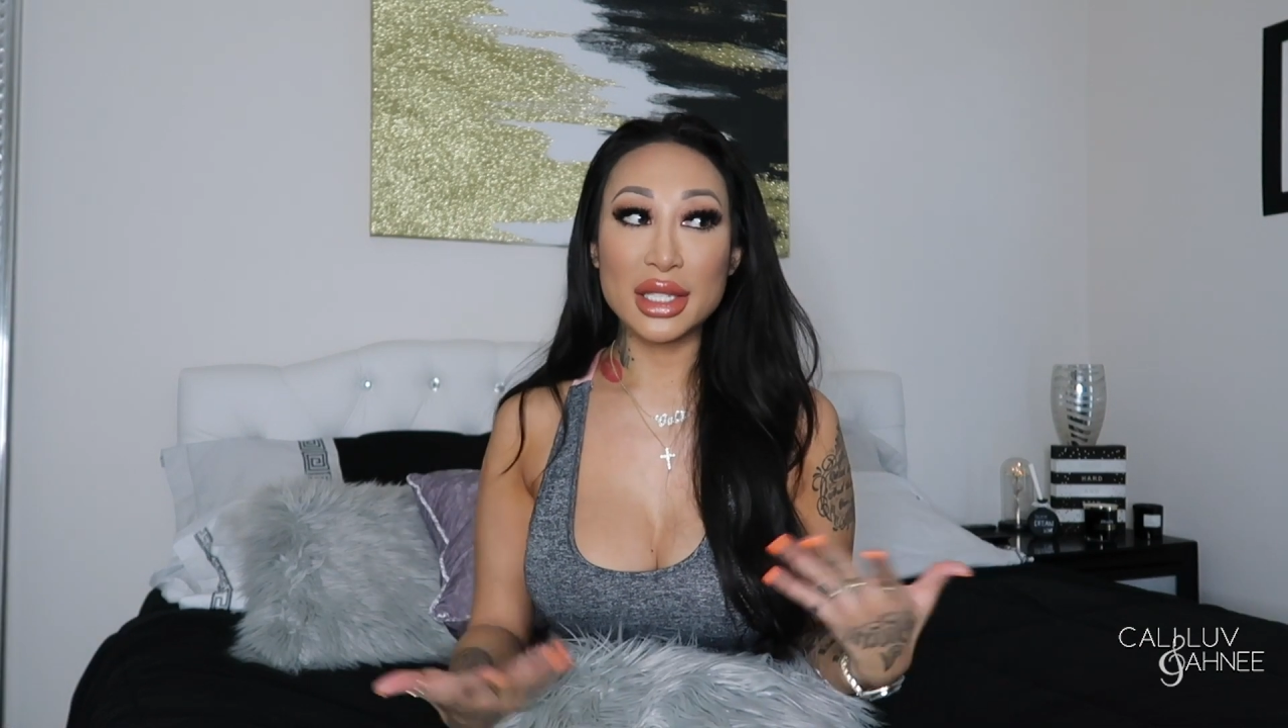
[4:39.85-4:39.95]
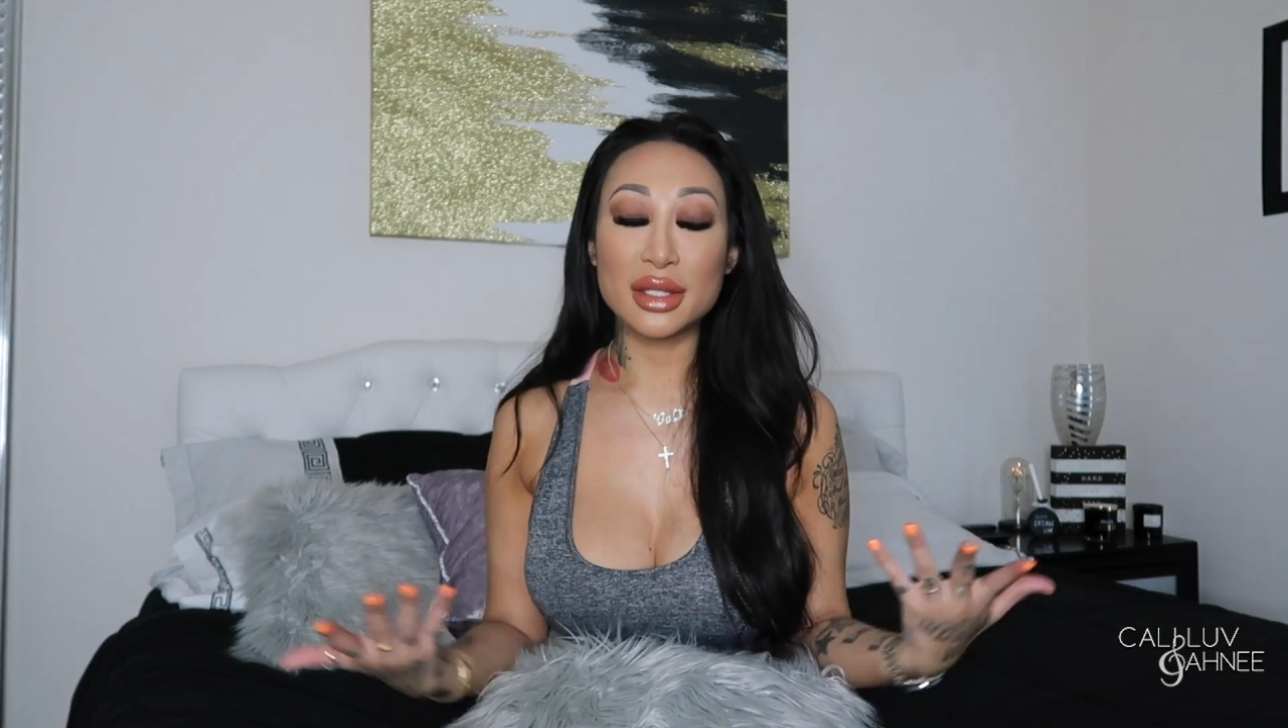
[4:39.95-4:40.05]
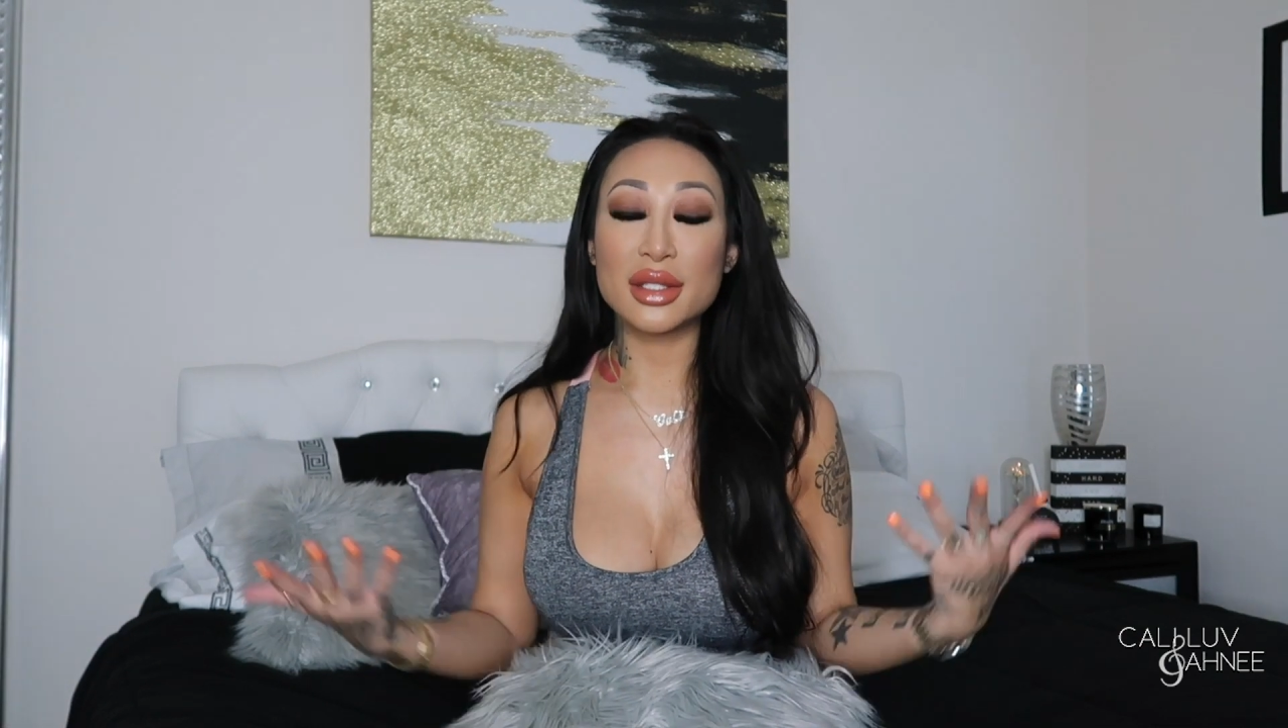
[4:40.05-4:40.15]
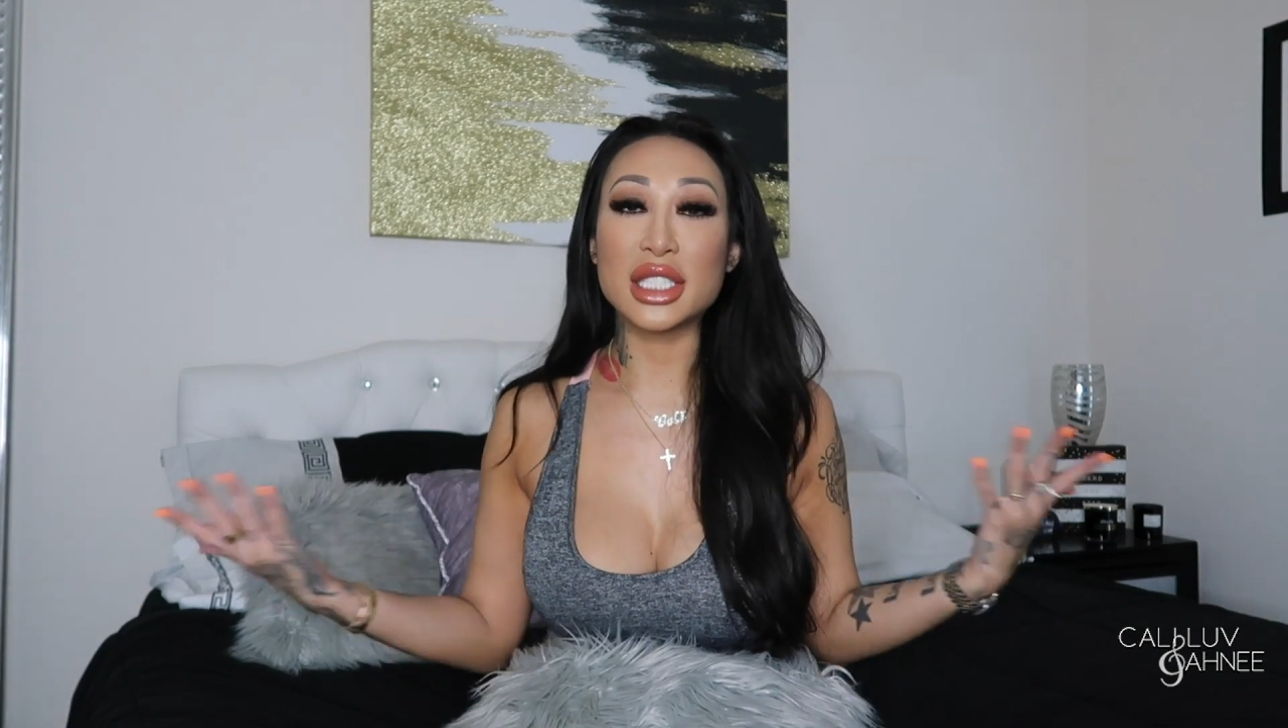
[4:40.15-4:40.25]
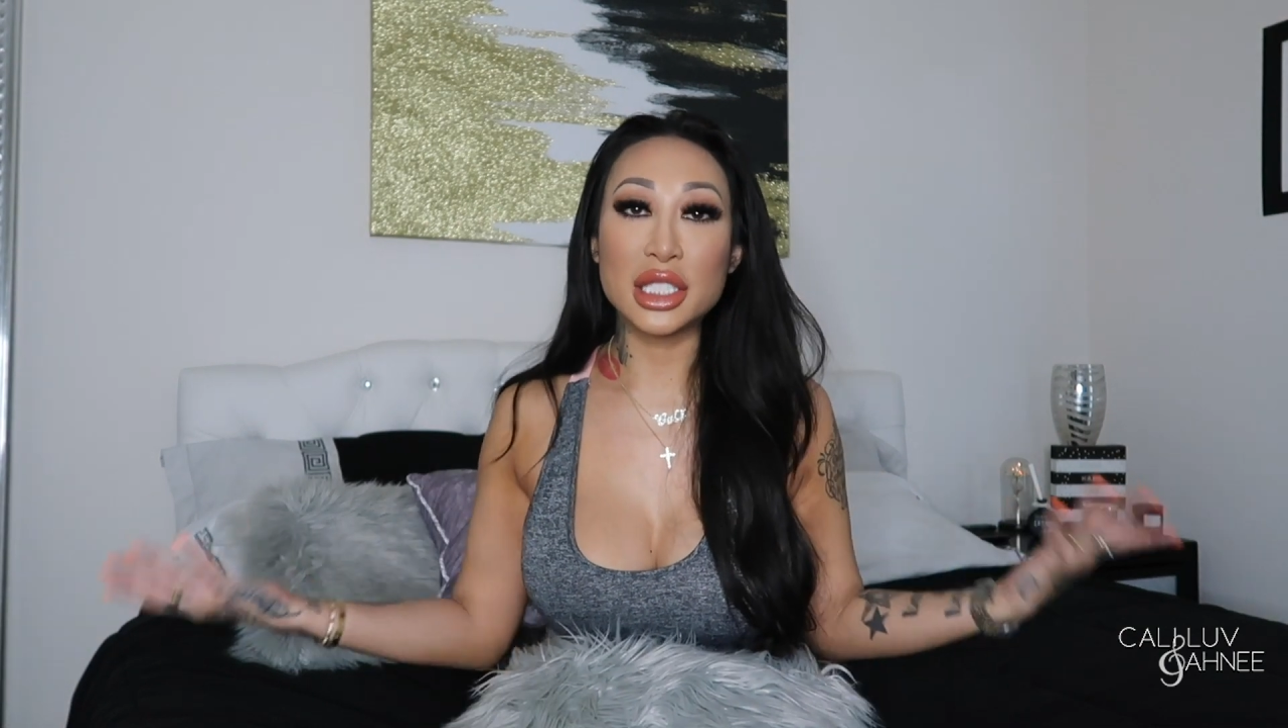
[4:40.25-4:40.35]

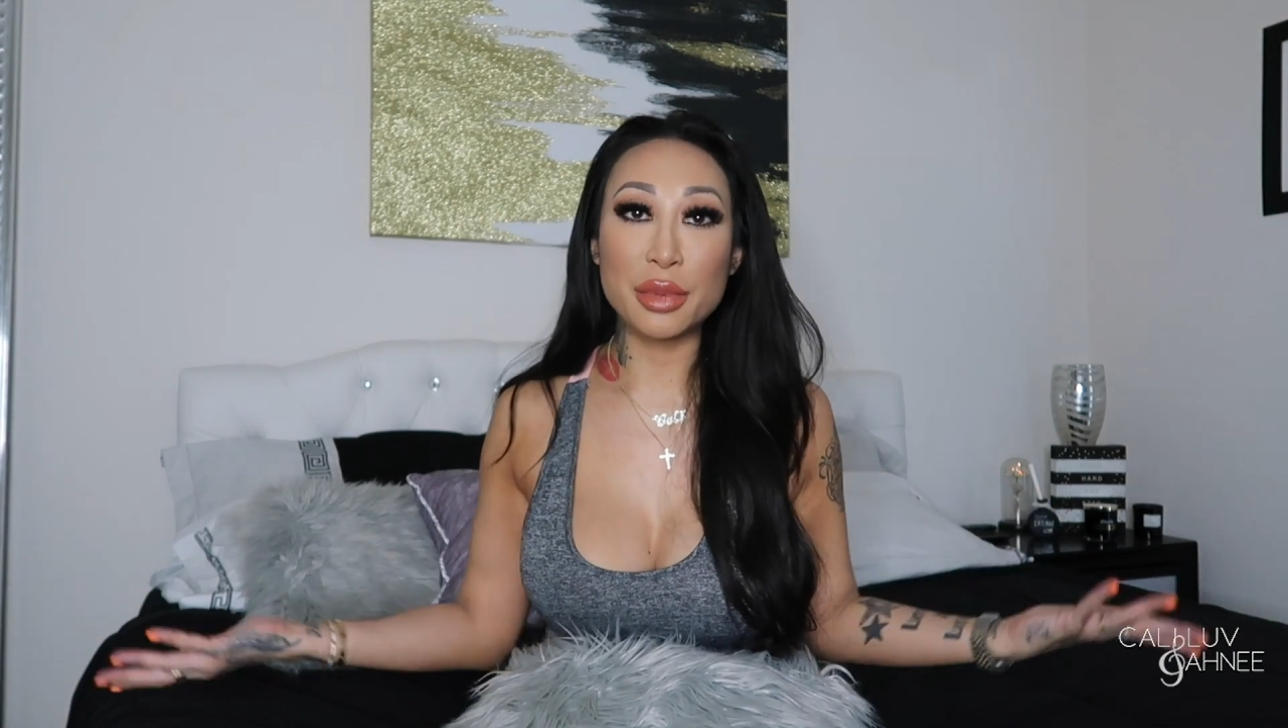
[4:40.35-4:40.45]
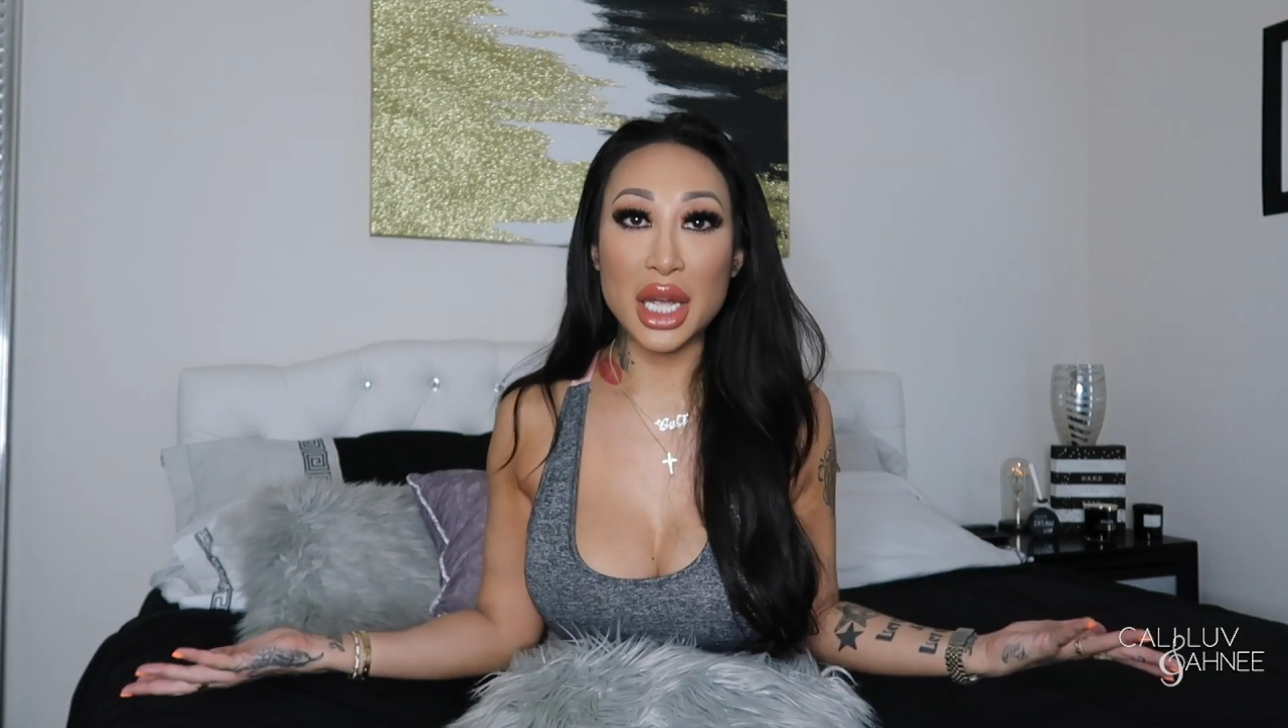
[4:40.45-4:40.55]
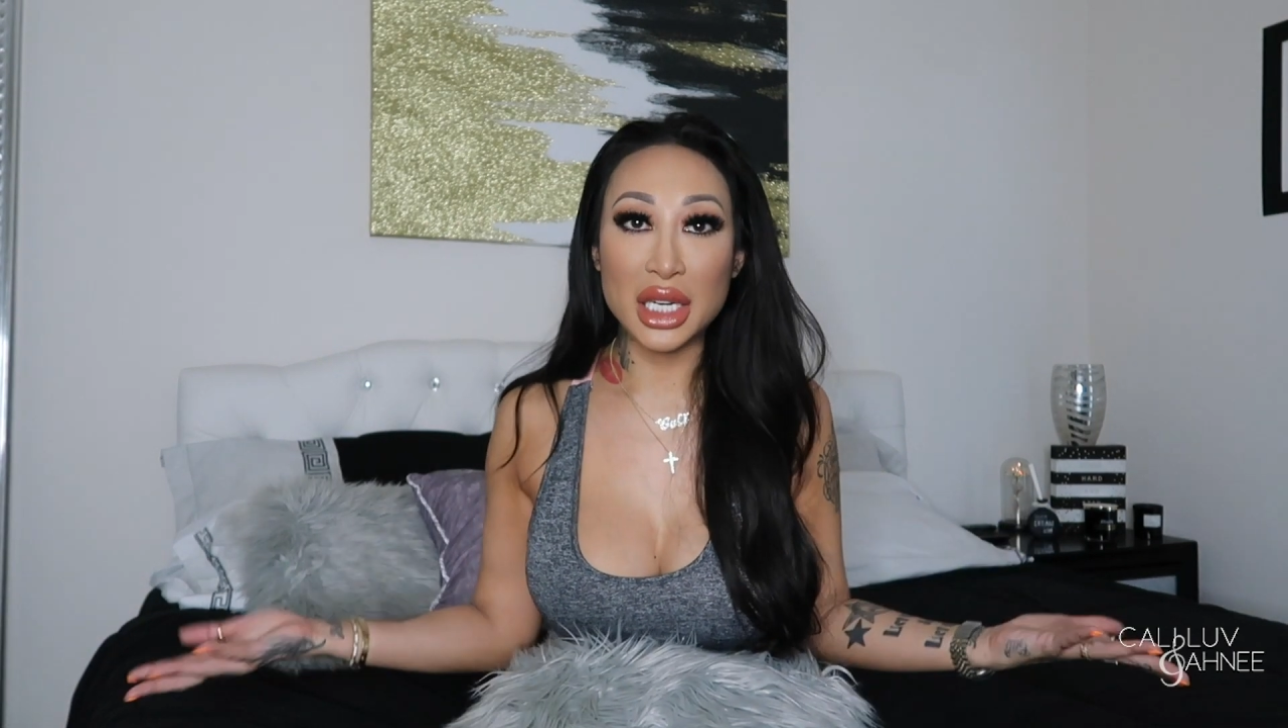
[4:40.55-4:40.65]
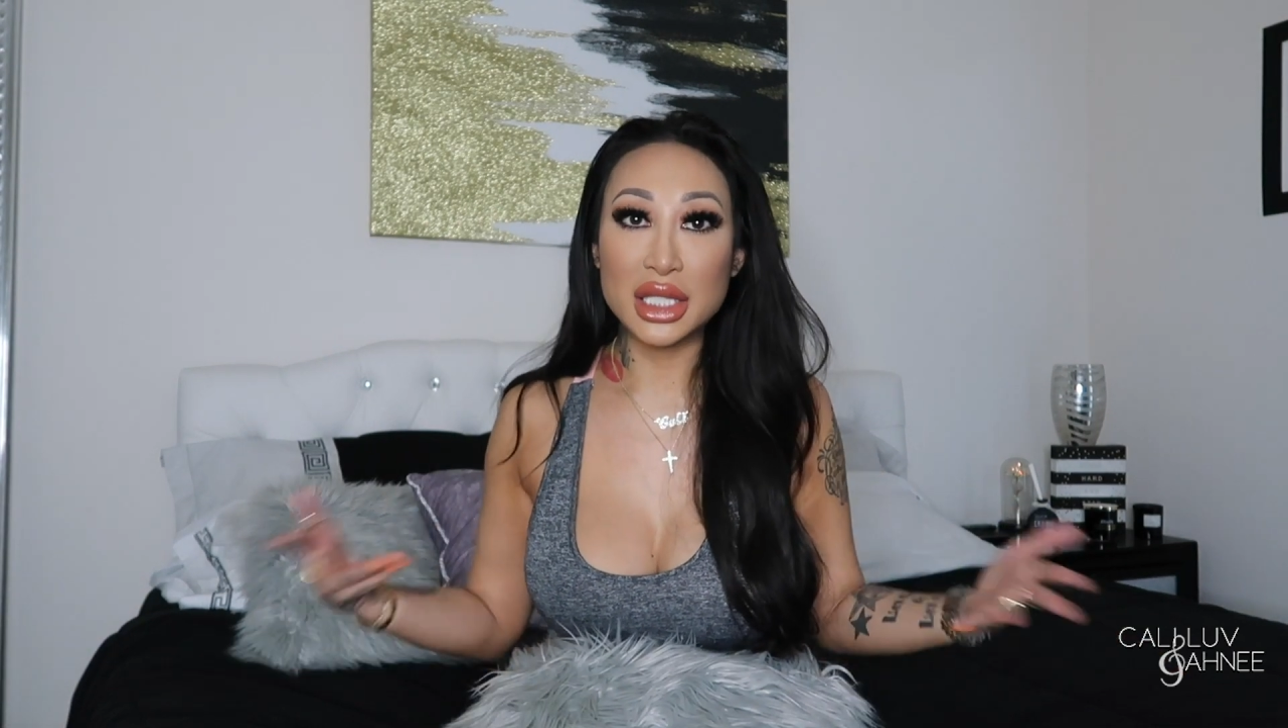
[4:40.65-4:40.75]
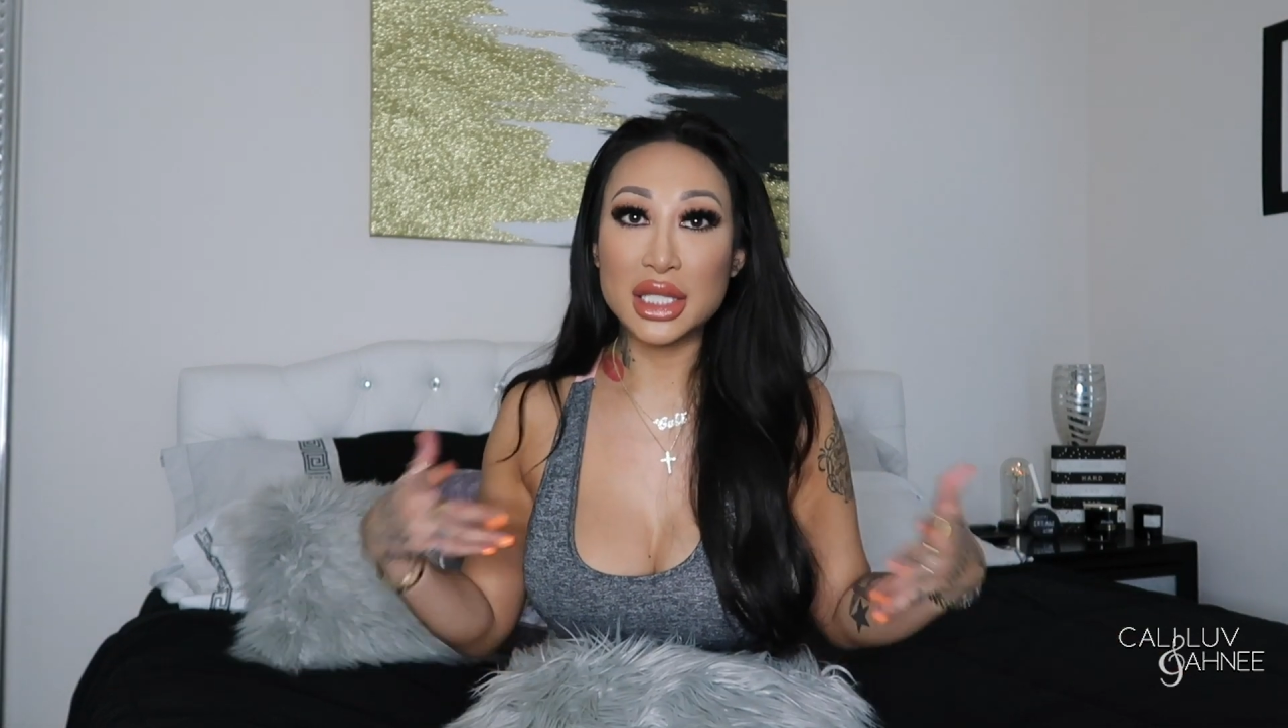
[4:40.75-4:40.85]
because let's be
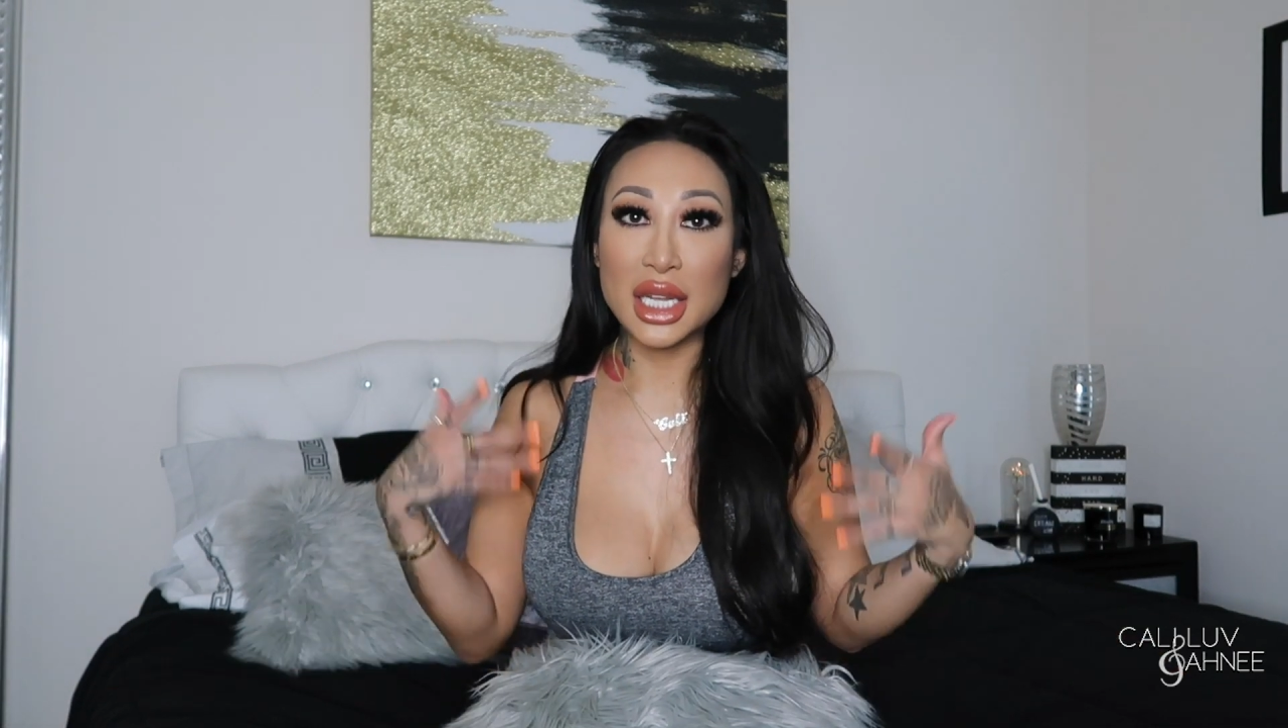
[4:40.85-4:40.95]
honest,